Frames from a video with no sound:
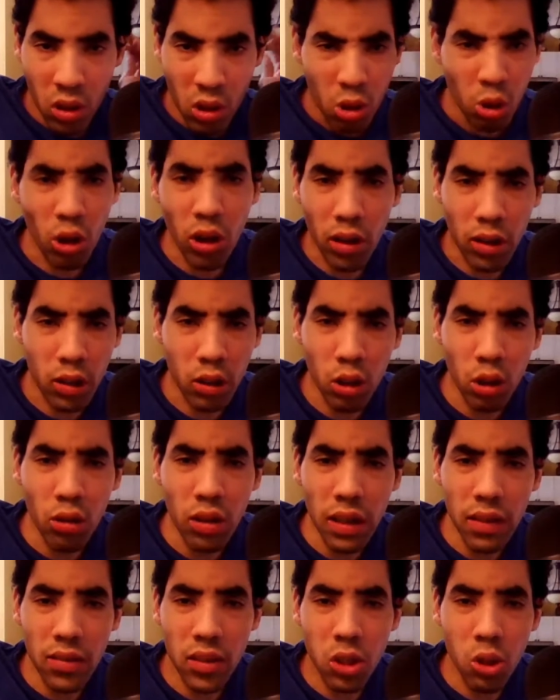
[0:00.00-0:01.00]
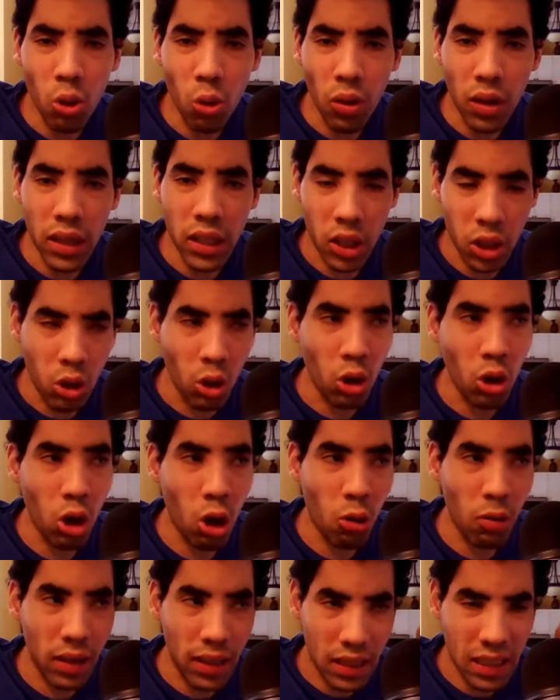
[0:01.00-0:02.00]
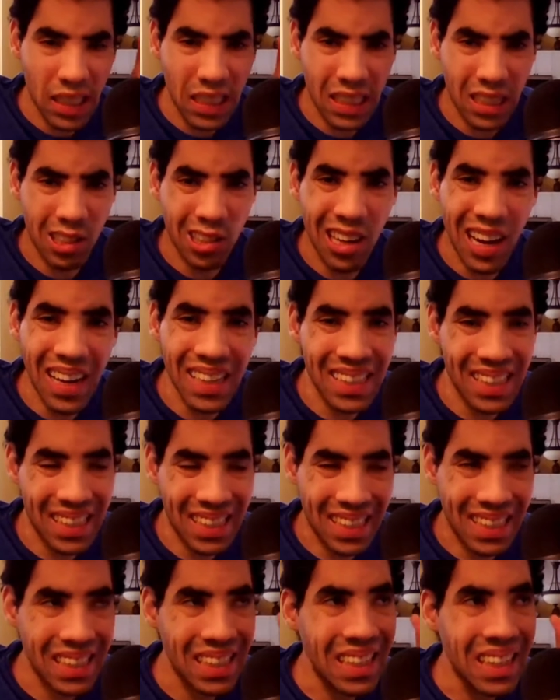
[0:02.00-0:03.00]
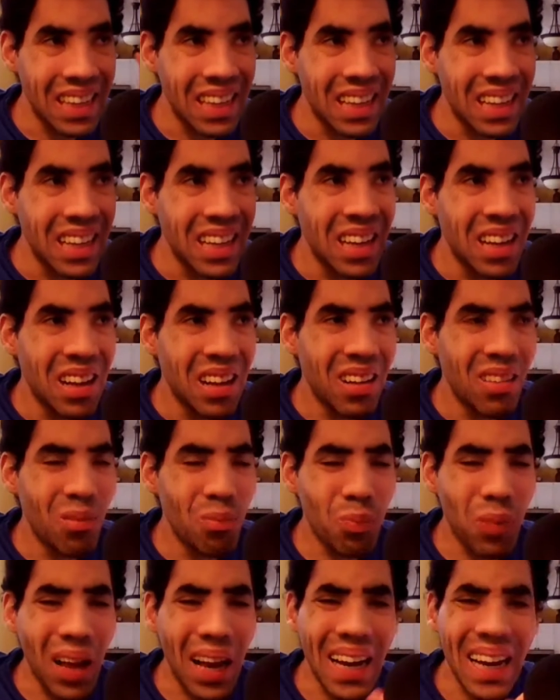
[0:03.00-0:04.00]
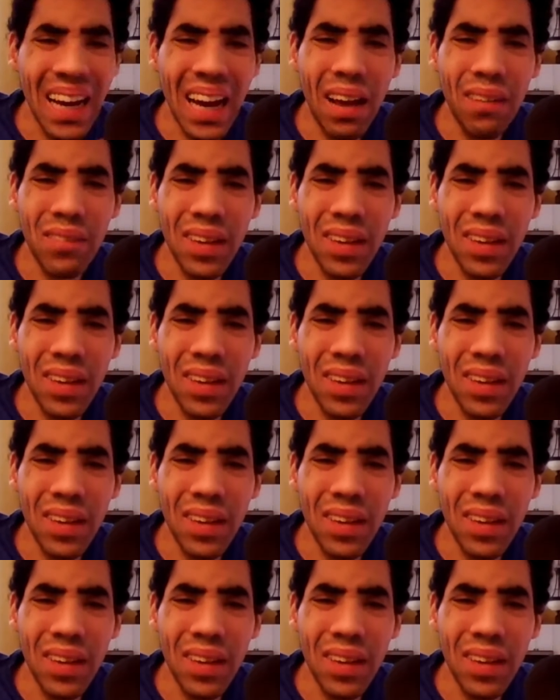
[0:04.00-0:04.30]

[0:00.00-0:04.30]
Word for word: The video game story is good, though. It's a classic. But I gotta